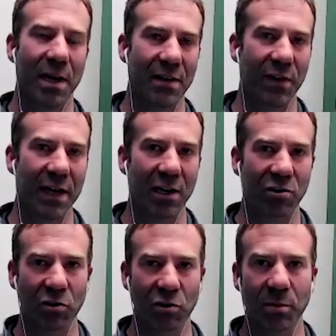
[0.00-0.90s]
pine
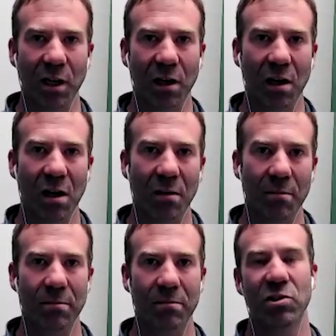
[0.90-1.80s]
financial group dot
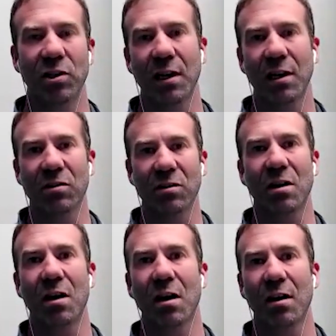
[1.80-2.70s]
com. Check out
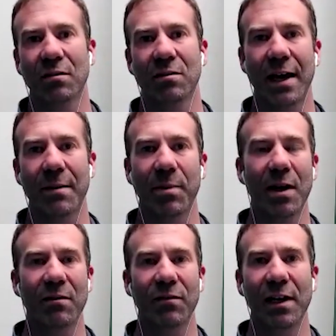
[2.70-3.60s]
Scott at
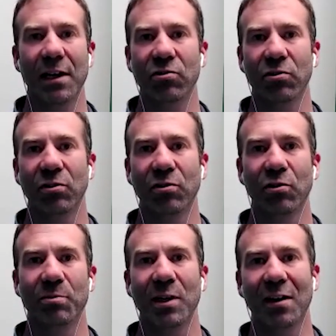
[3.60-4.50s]
pine financial
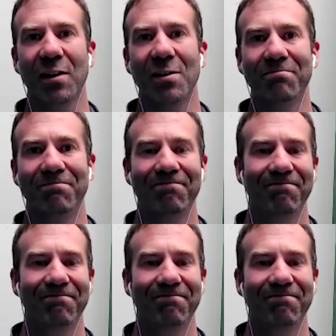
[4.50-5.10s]
group dot com.